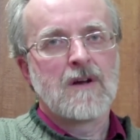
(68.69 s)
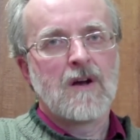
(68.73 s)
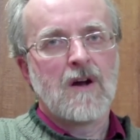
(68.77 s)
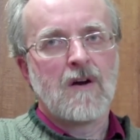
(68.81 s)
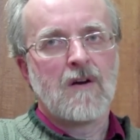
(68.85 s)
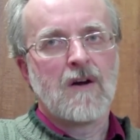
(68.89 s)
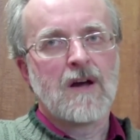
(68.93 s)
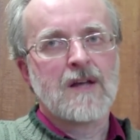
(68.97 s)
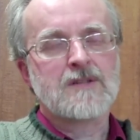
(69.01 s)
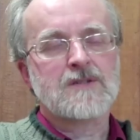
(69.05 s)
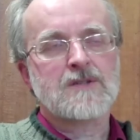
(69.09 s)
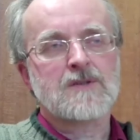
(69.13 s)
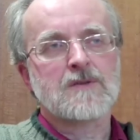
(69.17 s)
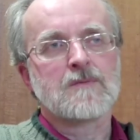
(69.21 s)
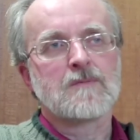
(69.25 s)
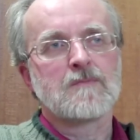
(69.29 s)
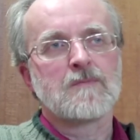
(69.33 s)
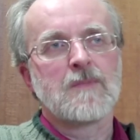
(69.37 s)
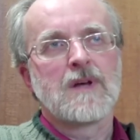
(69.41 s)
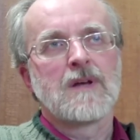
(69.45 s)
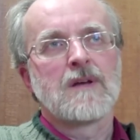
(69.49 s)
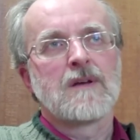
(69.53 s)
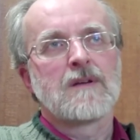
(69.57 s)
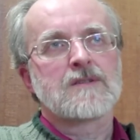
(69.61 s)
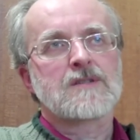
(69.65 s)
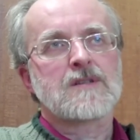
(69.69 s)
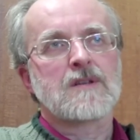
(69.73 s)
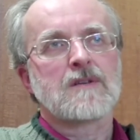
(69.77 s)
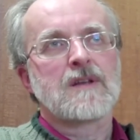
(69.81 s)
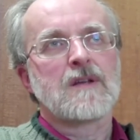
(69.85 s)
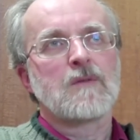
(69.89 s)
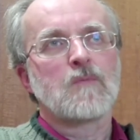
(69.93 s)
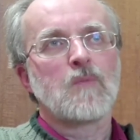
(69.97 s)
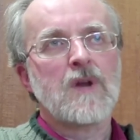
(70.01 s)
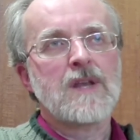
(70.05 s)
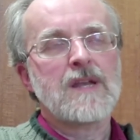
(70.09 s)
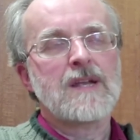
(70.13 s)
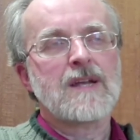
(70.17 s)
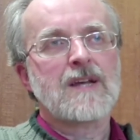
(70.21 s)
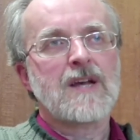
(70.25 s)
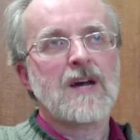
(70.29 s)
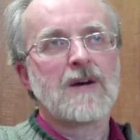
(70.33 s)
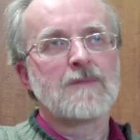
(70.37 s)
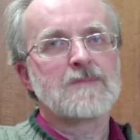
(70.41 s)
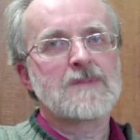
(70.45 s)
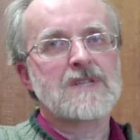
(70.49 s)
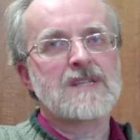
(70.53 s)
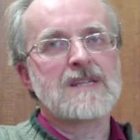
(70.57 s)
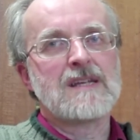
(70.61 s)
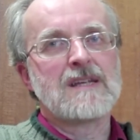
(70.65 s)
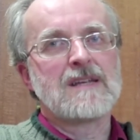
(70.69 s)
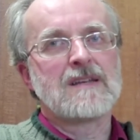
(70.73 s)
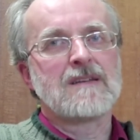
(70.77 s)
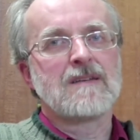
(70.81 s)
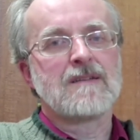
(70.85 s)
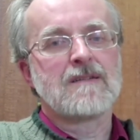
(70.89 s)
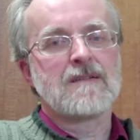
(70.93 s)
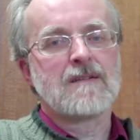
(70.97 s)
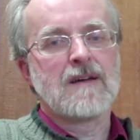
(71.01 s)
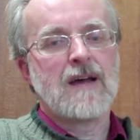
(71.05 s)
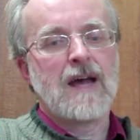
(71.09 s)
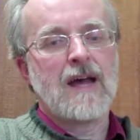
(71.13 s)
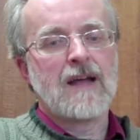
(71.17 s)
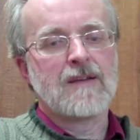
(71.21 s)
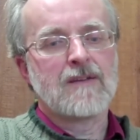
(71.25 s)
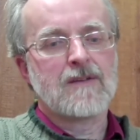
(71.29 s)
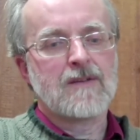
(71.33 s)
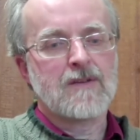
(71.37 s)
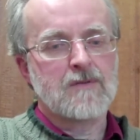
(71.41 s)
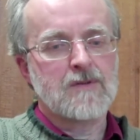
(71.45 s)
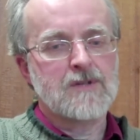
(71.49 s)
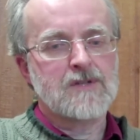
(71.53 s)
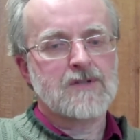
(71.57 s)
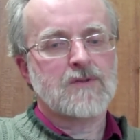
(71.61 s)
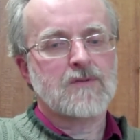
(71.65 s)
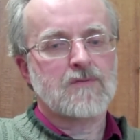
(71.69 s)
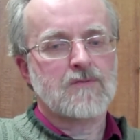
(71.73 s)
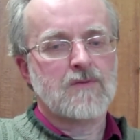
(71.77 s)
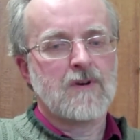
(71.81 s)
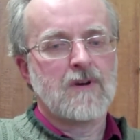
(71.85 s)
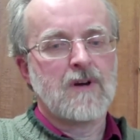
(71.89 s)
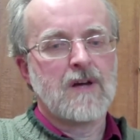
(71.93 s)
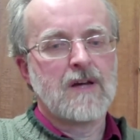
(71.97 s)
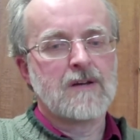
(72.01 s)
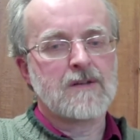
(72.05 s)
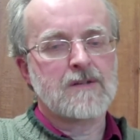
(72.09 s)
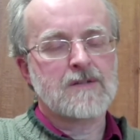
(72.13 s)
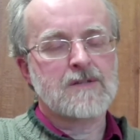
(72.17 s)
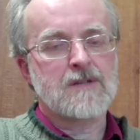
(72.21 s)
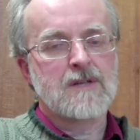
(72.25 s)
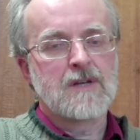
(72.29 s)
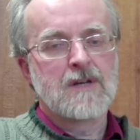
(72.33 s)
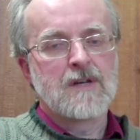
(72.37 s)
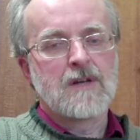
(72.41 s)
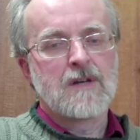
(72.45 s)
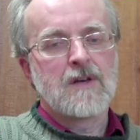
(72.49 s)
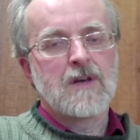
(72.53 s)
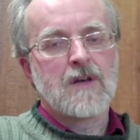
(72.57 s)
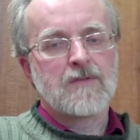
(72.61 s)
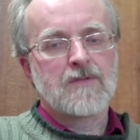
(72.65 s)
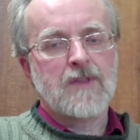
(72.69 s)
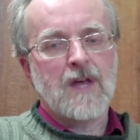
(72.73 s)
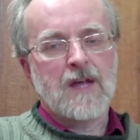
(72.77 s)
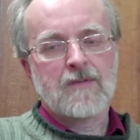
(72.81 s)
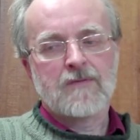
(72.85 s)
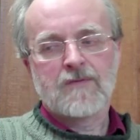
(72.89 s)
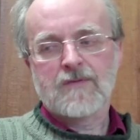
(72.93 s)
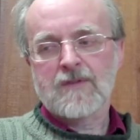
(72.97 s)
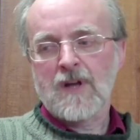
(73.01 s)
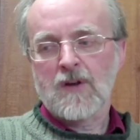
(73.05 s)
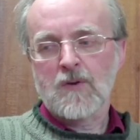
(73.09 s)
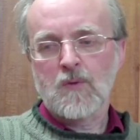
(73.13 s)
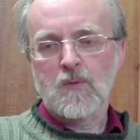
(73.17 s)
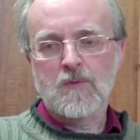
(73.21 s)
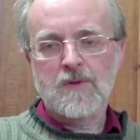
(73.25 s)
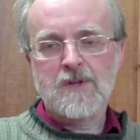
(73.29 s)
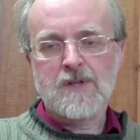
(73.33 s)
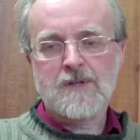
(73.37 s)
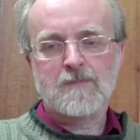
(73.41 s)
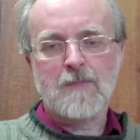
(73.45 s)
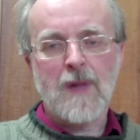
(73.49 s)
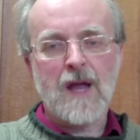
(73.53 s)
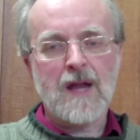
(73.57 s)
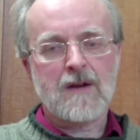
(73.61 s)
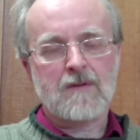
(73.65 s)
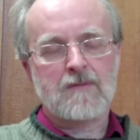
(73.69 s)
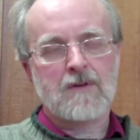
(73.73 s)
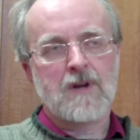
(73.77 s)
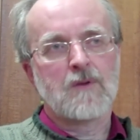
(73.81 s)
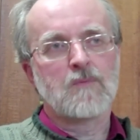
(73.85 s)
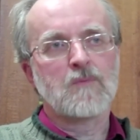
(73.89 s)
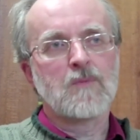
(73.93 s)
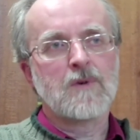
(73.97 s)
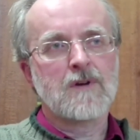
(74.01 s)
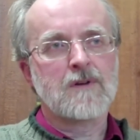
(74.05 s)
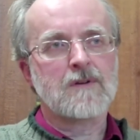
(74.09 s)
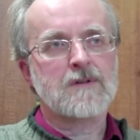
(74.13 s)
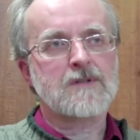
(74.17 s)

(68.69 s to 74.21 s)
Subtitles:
item so that when it comes in and there is the riot, they've done all this background work.